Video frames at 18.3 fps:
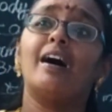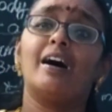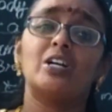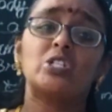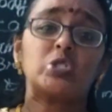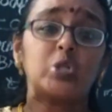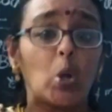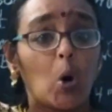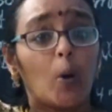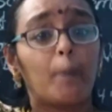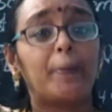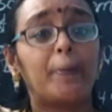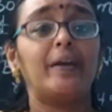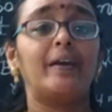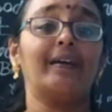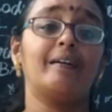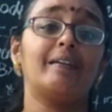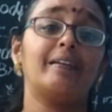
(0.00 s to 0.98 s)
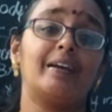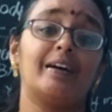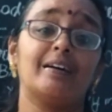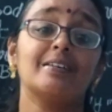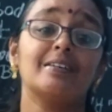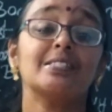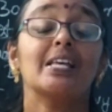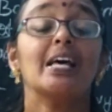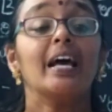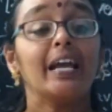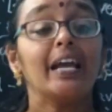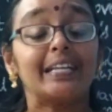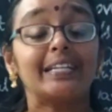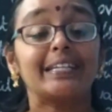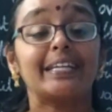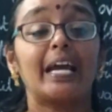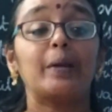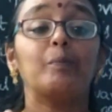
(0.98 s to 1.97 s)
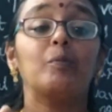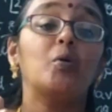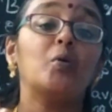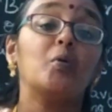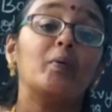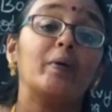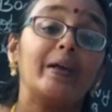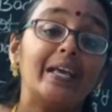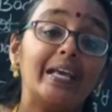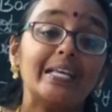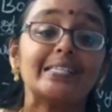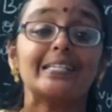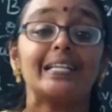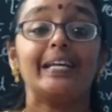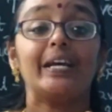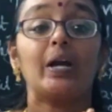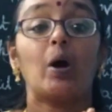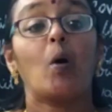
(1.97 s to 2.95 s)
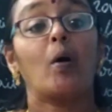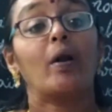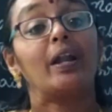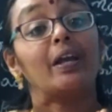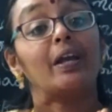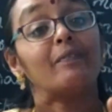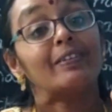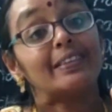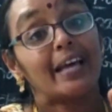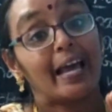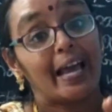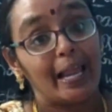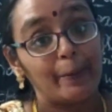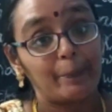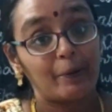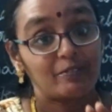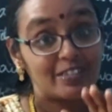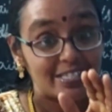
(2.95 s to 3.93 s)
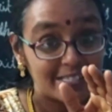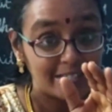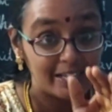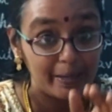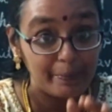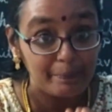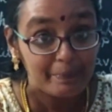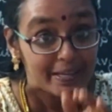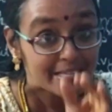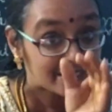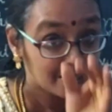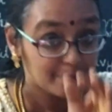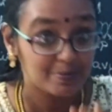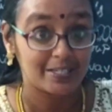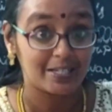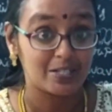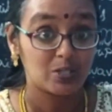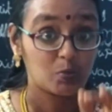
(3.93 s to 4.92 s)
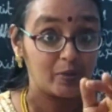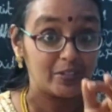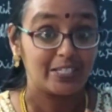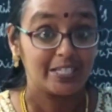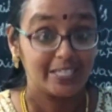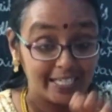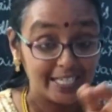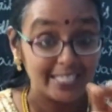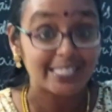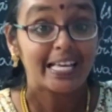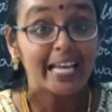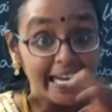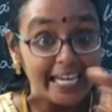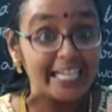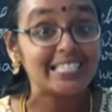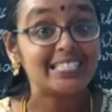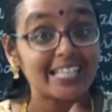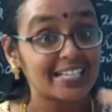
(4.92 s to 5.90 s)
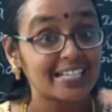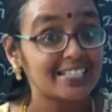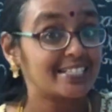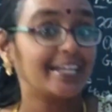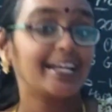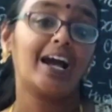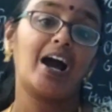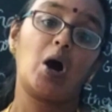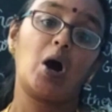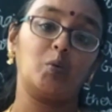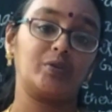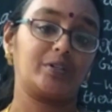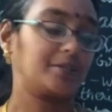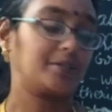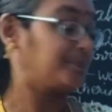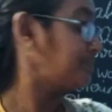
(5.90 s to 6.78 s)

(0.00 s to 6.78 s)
slopy areas, it can move easily only with the help of the slimy substance which it is ejecting out.